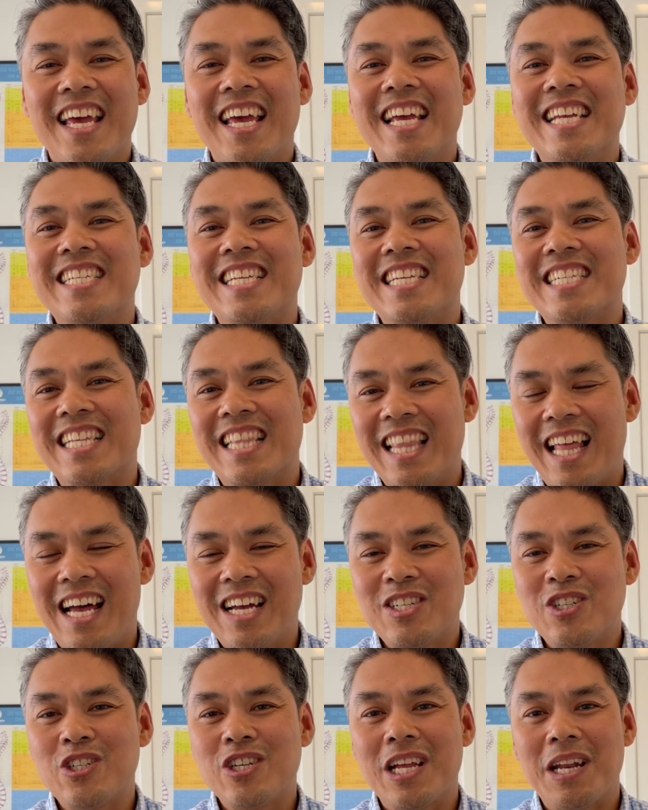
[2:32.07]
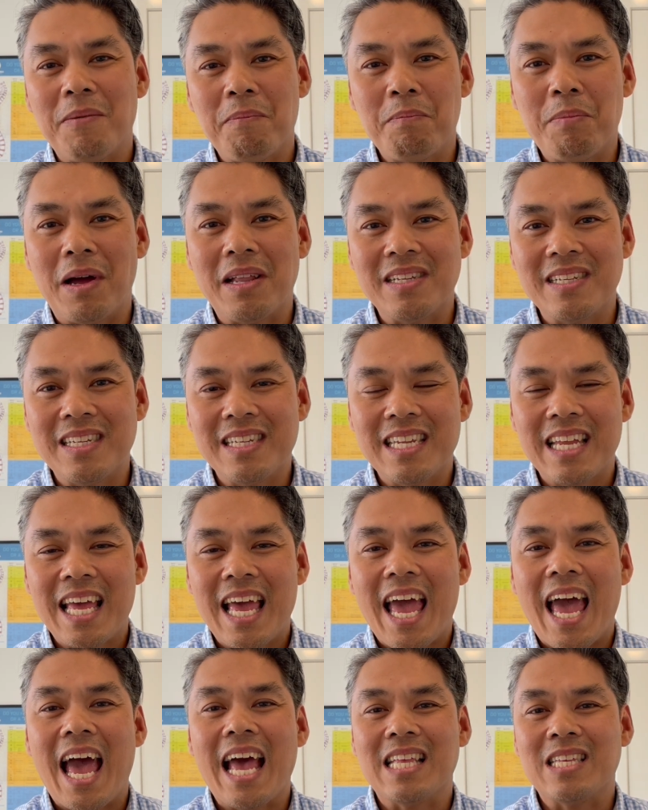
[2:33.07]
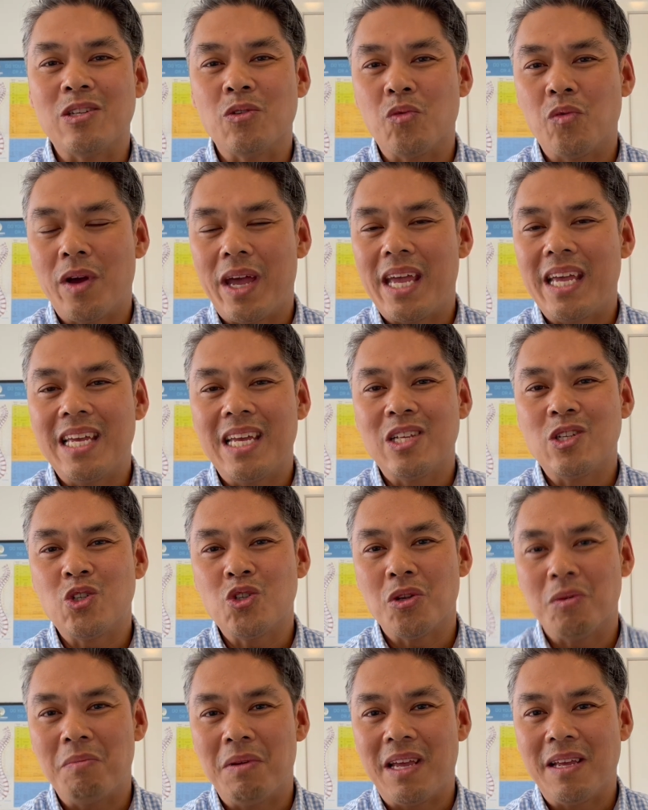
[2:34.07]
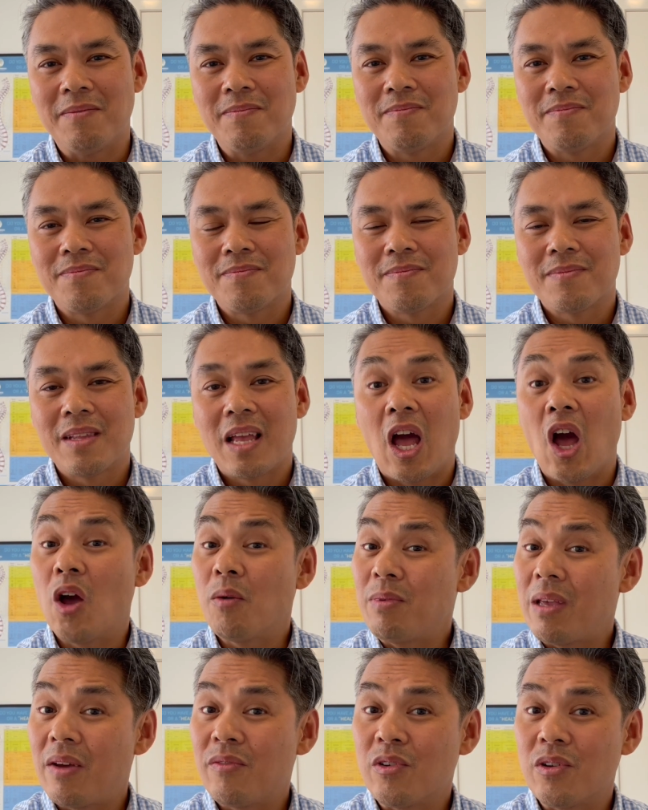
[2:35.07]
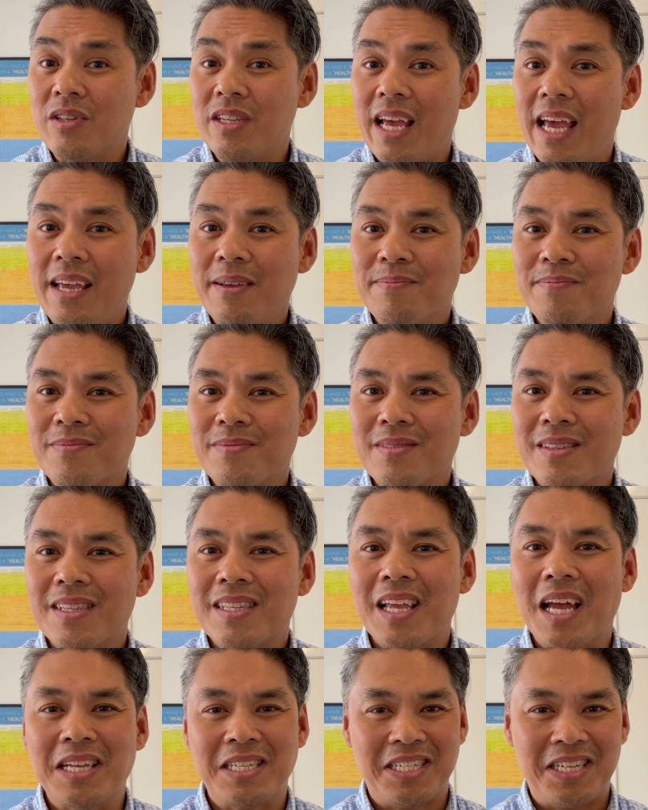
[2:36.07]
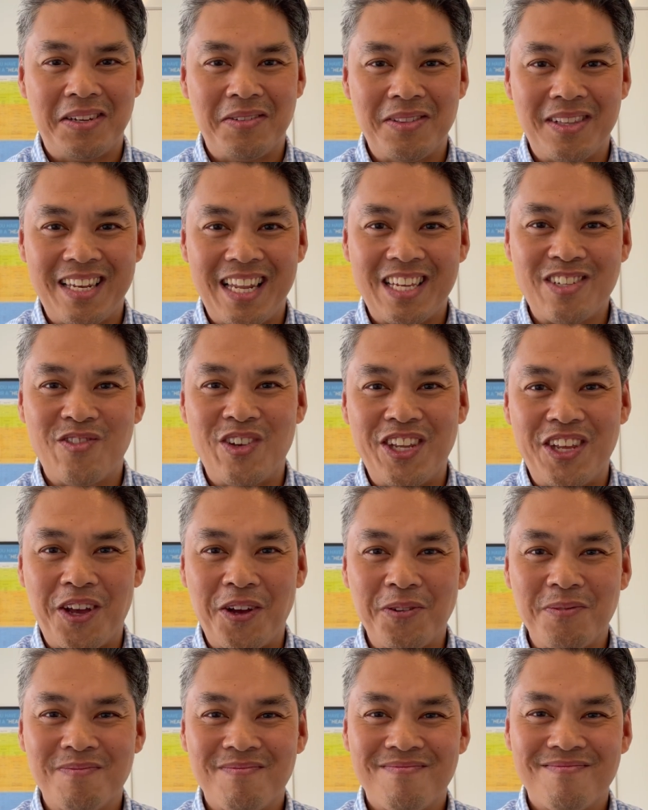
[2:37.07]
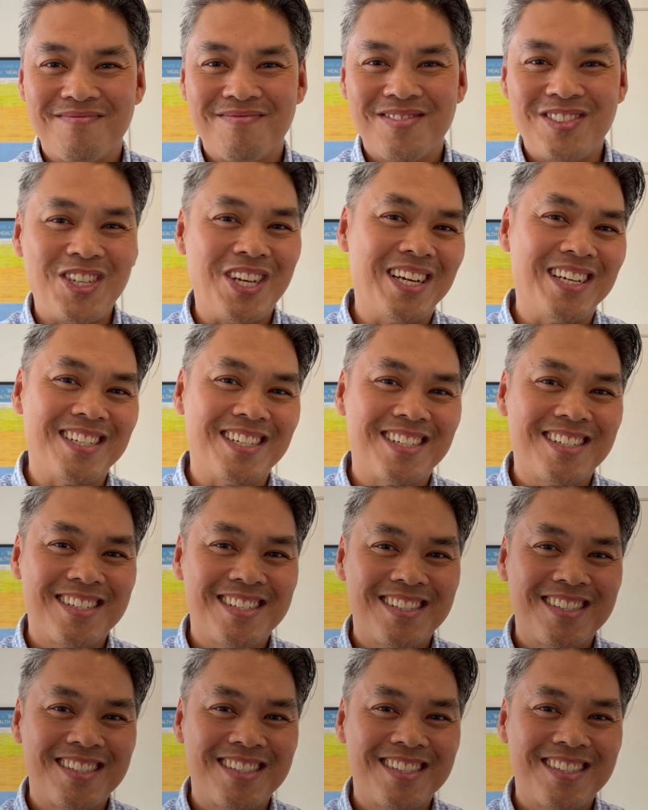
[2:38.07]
is as lush and abundant as the way it should be. I hope you have a good day. I'll see you on the next video. Cheers.